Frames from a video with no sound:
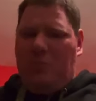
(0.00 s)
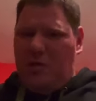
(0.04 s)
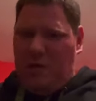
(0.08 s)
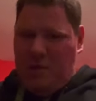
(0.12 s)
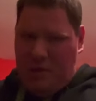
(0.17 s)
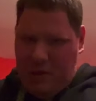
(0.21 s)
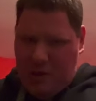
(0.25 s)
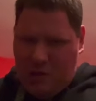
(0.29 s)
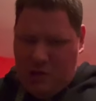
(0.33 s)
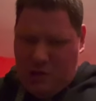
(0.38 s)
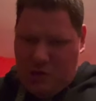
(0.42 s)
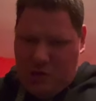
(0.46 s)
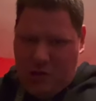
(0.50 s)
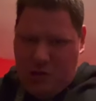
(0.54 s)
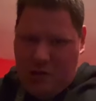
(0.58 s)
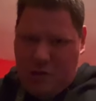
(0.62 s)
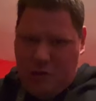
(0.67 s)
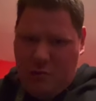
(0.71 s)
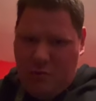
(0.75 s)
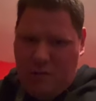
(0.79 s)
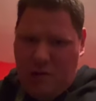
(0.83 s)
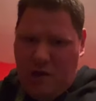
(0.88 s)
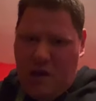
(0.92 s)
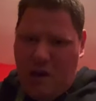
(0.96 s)
Make sure
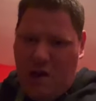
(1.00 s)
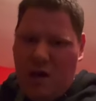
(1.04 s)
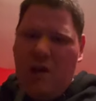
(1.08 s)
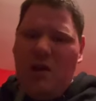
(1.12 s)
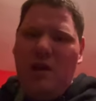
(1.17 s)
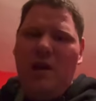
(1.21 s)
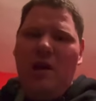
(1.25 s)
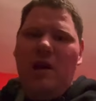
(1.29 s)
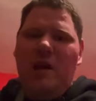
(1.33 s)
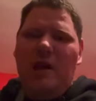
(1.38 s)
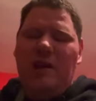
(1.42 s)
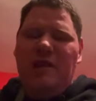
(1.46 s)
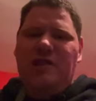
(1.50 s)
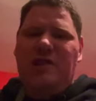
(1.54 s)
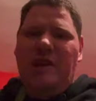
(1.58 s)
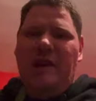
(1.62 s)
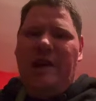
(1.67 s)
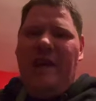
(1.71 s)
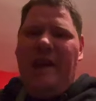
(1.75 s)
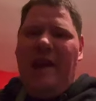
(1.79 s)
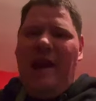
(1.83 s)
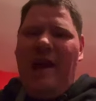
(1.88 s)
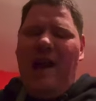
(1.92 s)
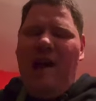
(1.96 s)
you
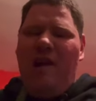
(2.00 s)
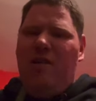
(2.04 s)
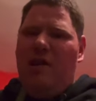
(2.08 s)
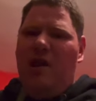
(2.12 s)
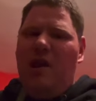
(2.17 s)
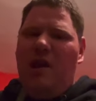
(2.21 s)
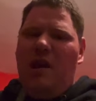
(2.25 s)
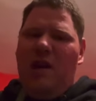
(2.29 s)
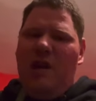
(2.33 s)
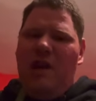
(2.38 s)
check it out